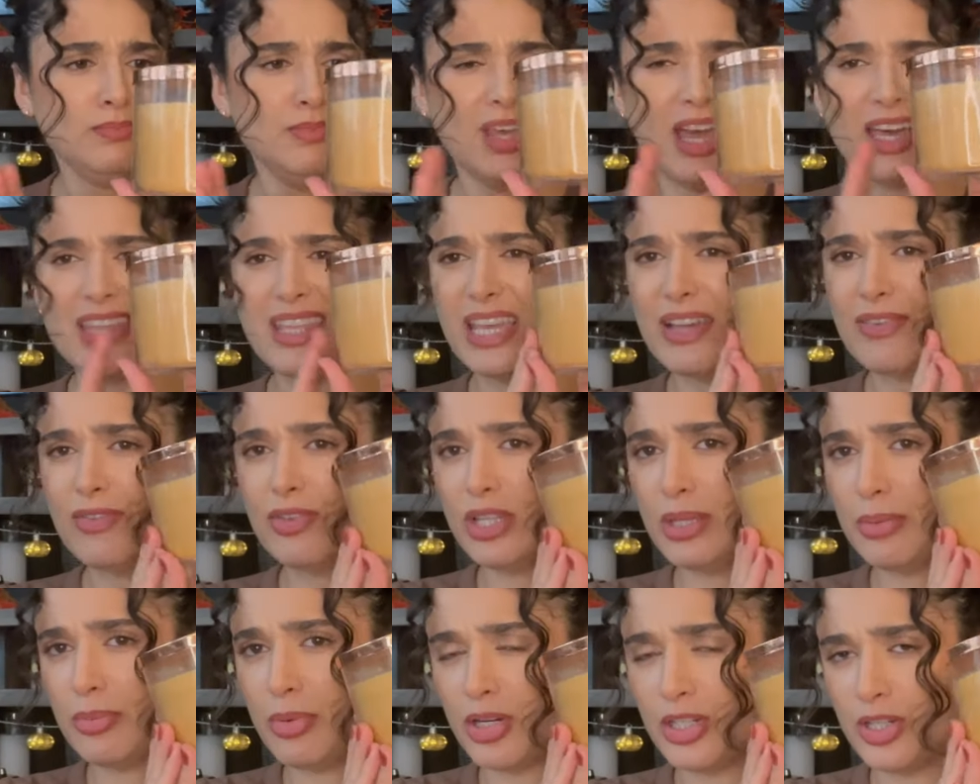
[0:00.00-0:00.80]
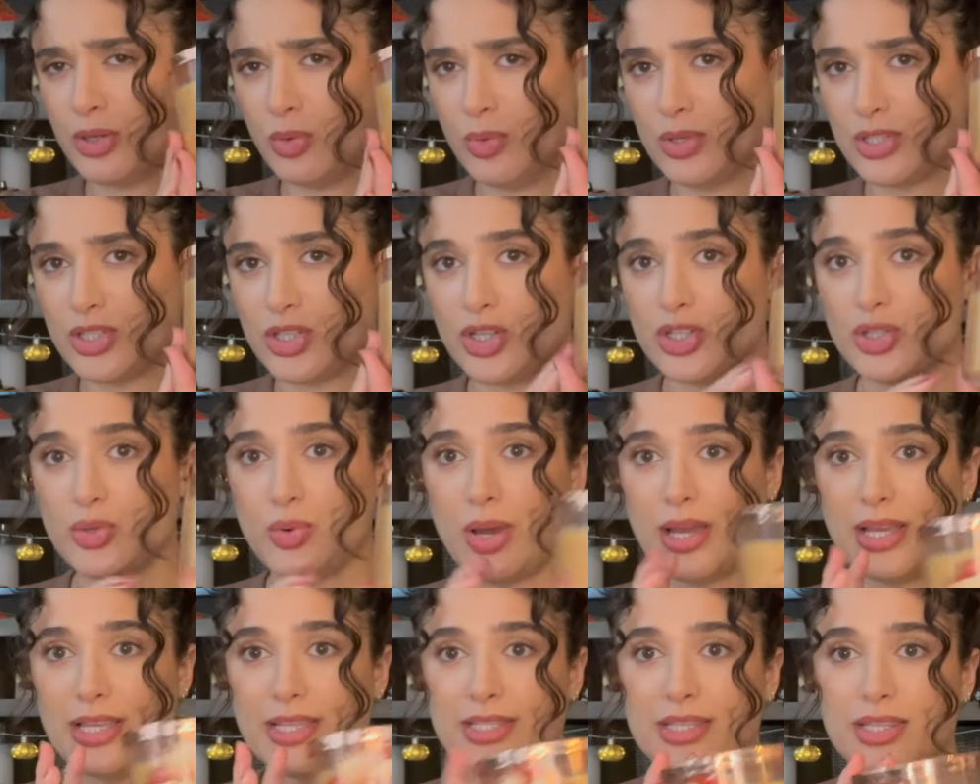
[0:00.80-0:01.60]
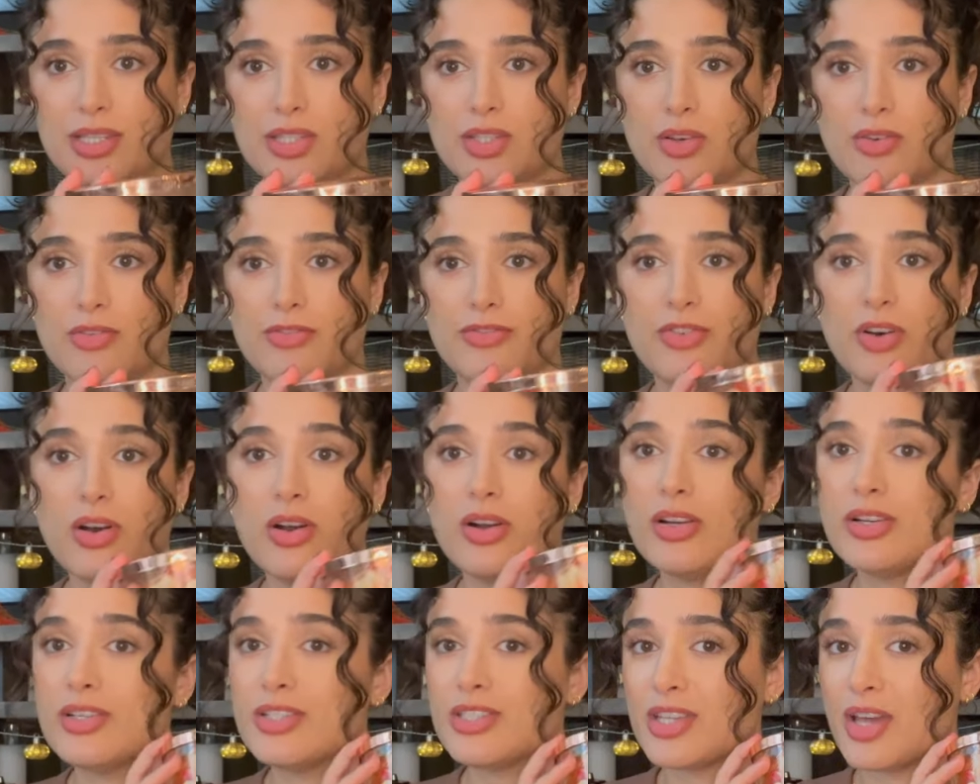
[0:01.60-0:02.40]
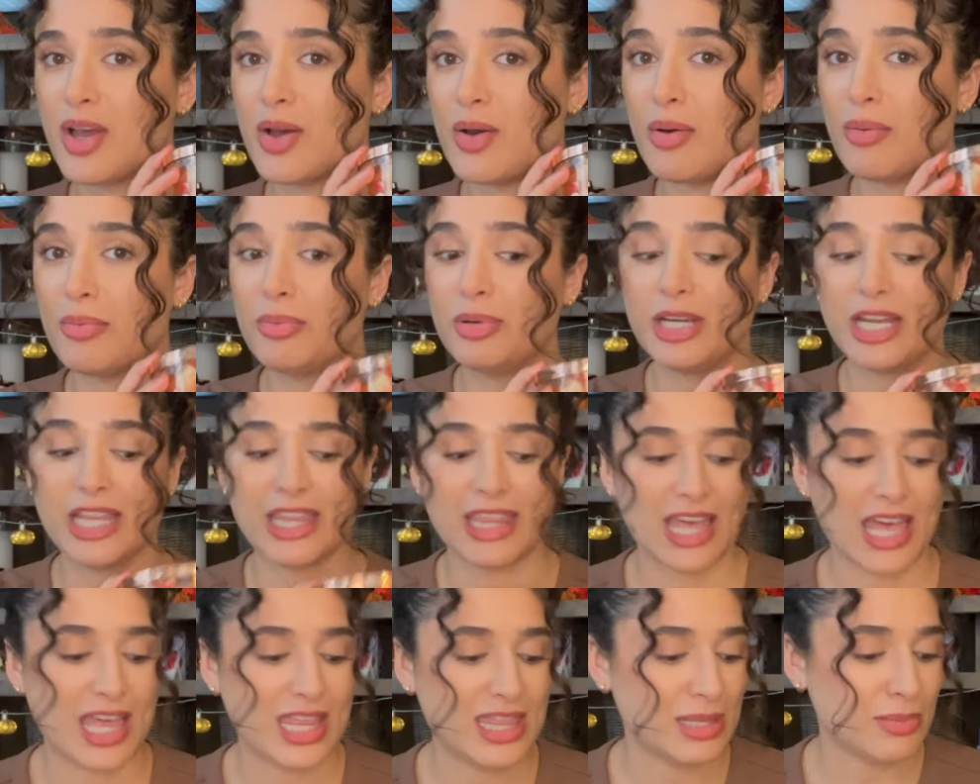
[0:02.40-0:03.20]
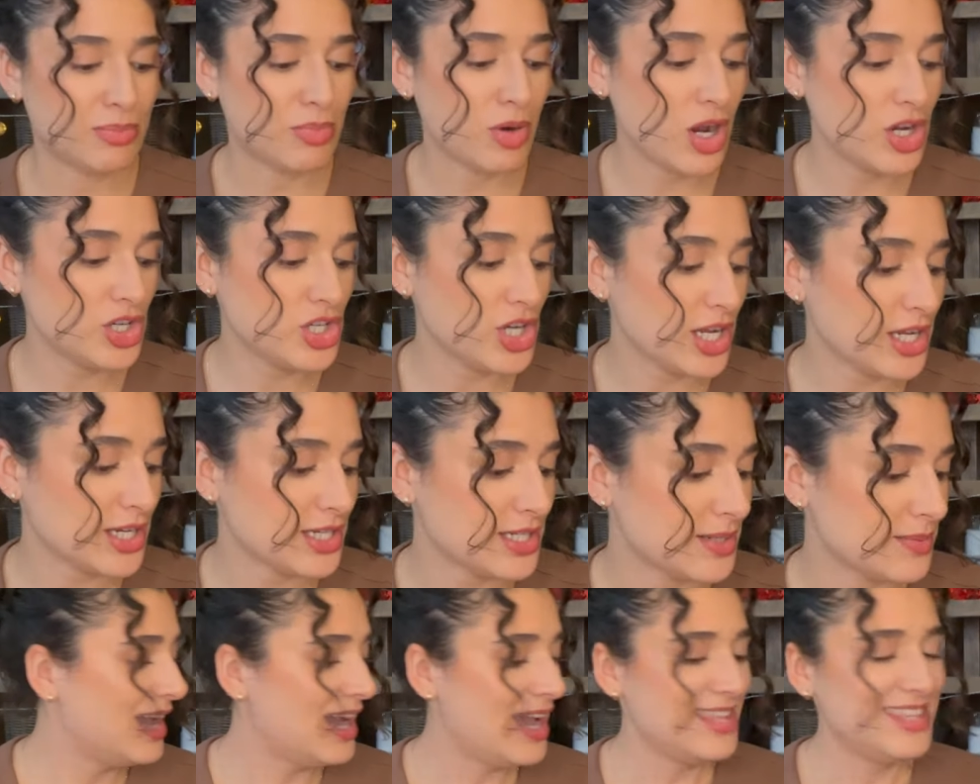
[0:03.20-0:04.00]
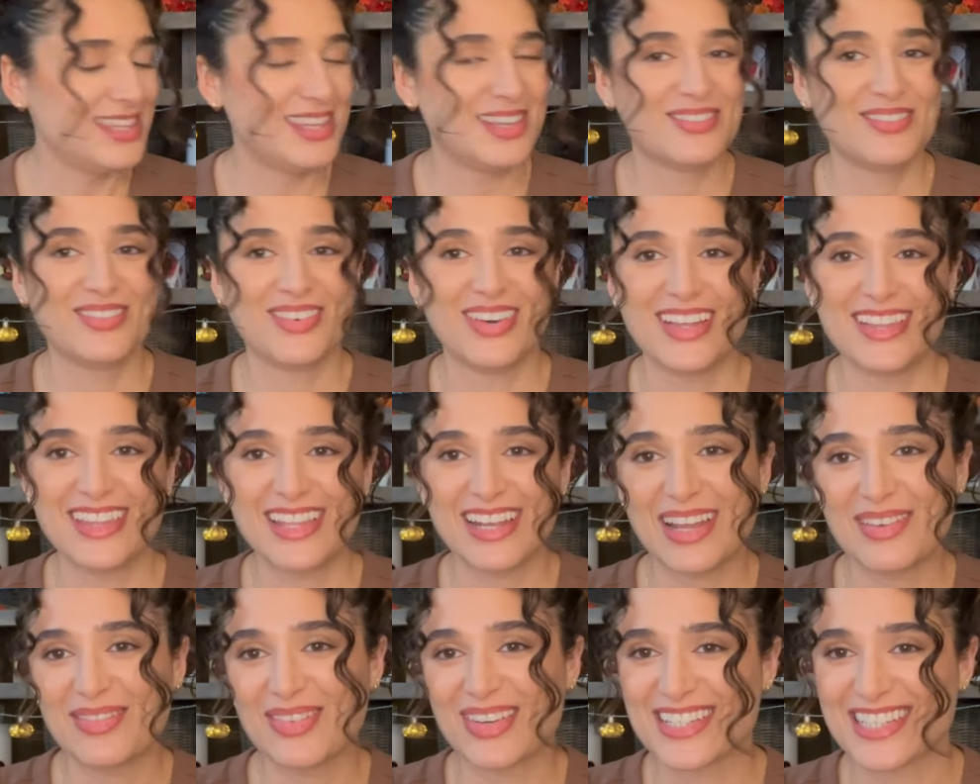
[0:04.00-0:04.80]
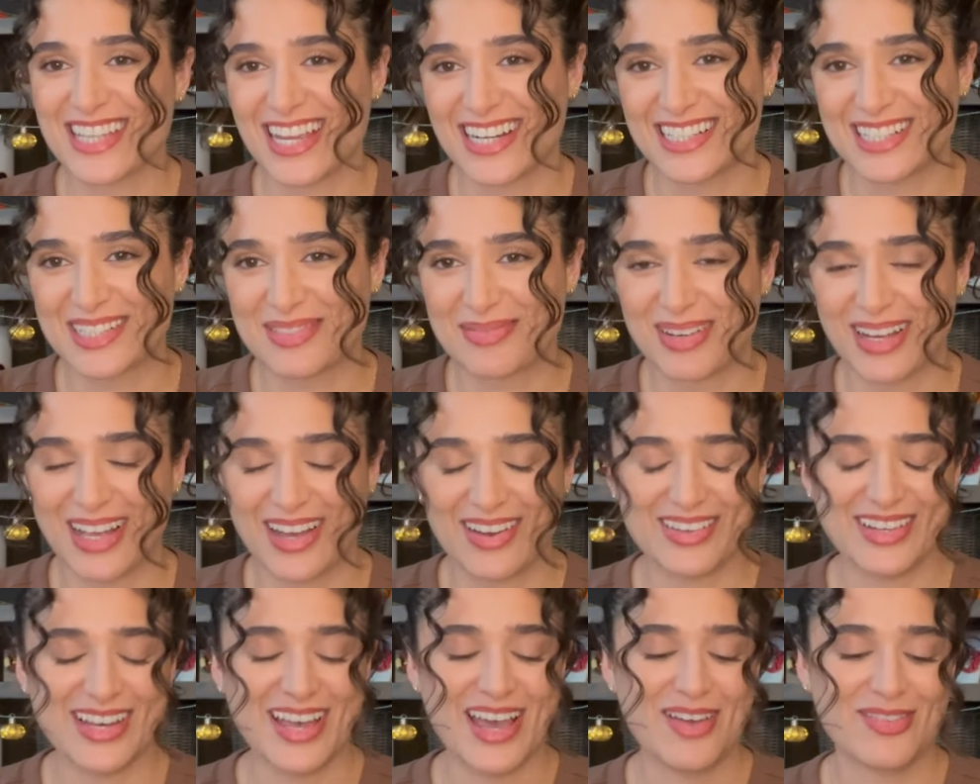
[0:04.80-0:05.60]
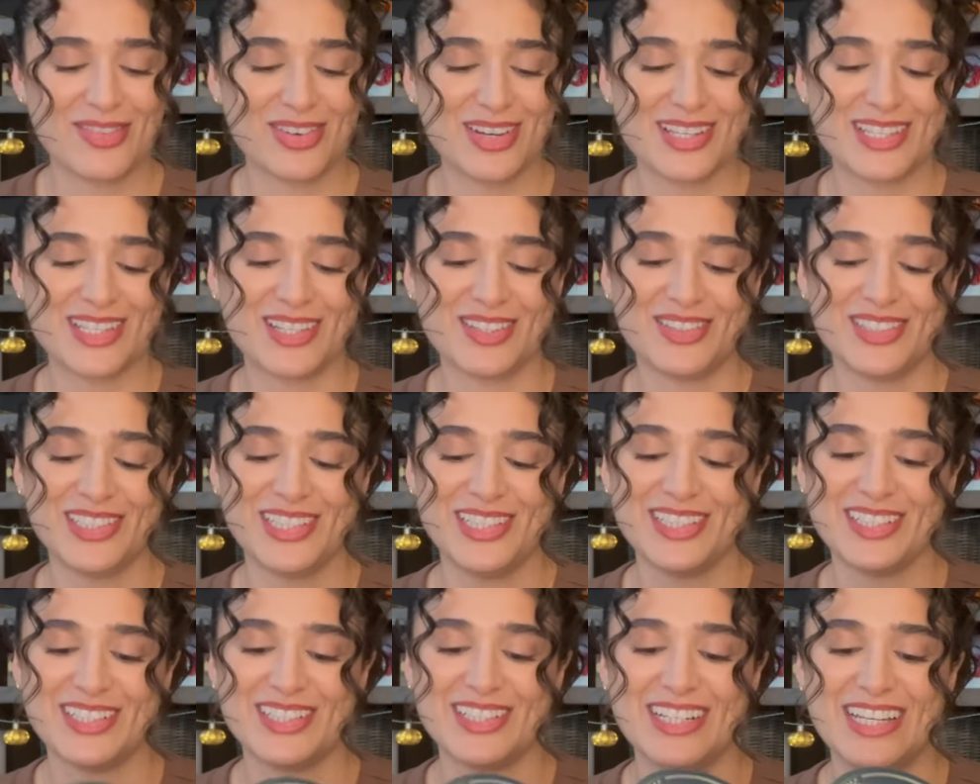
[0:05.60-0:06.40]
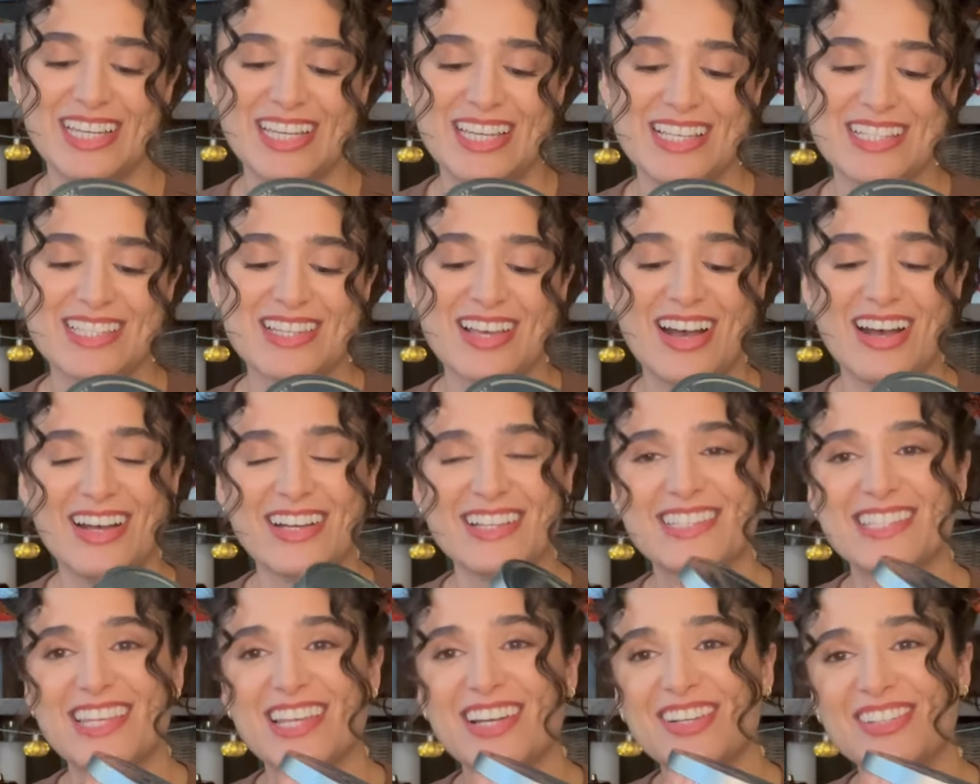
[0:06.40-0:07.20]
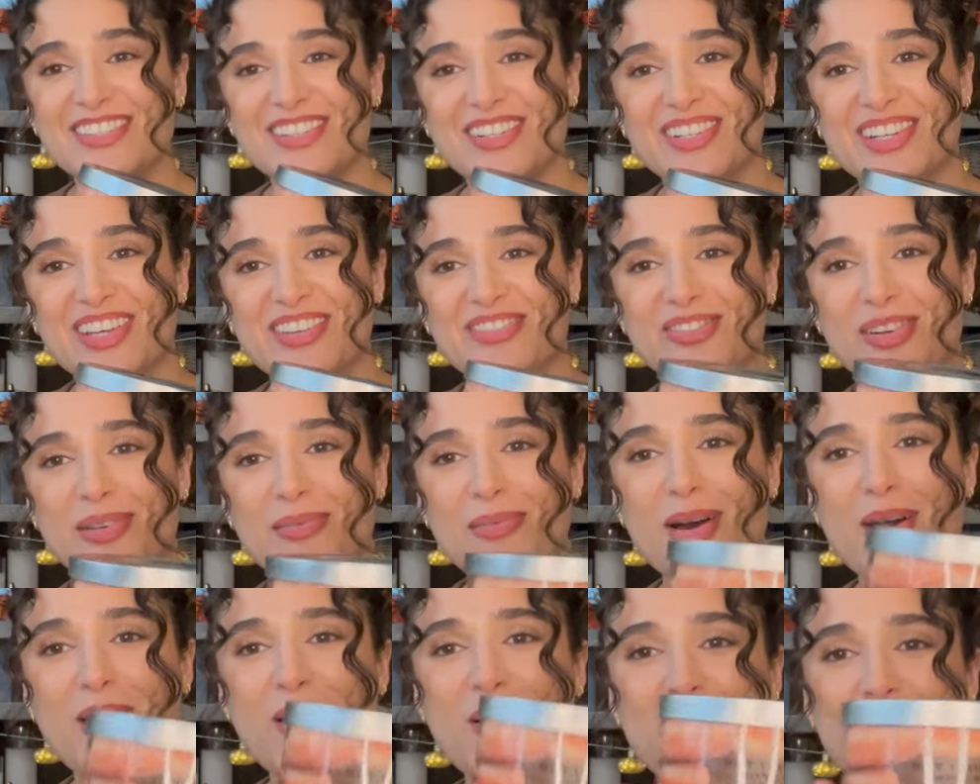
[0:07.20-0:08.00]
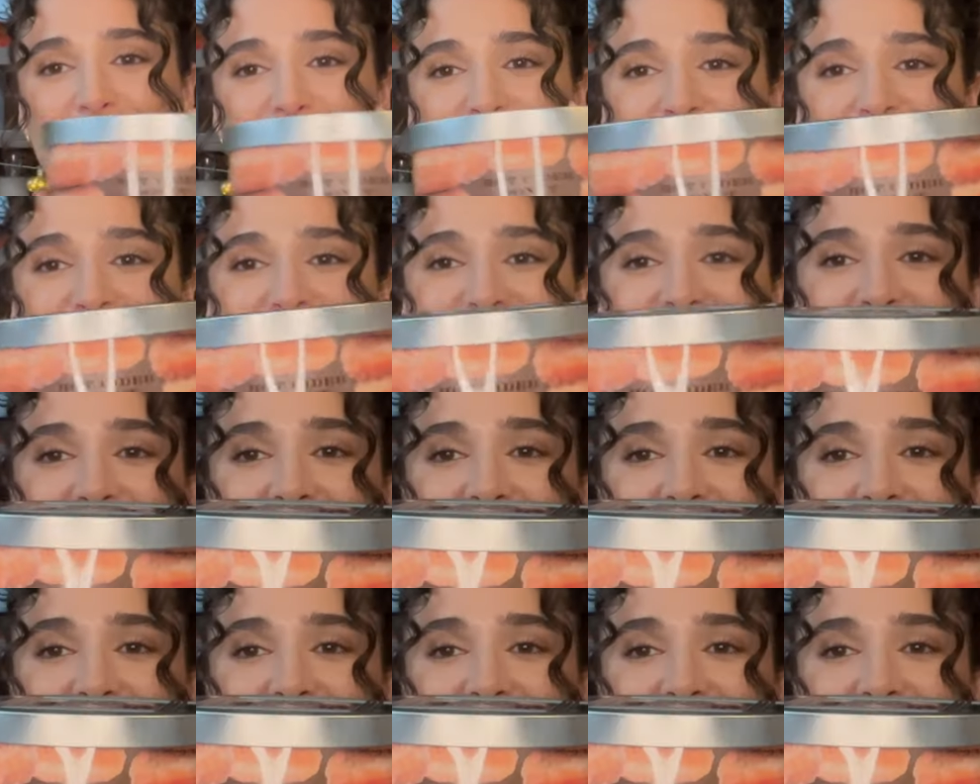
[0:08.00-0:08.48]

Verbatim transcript: I think I've only burned it once or twice so far, so putting that in the project. And then one that I'm excited to bring out every single year is Hot Cider Donut from Homeworx,